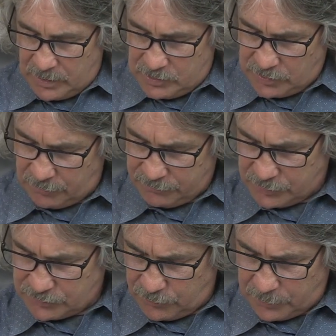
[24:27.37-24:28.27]
So,
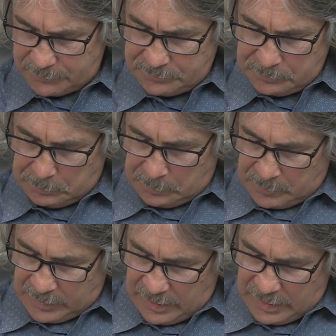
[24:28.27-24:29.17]
verse 4,
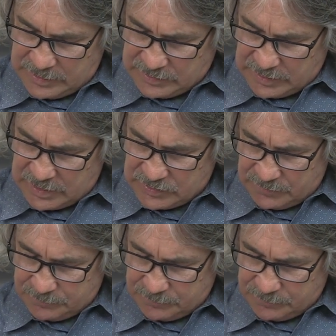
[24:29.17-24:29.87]
and he says,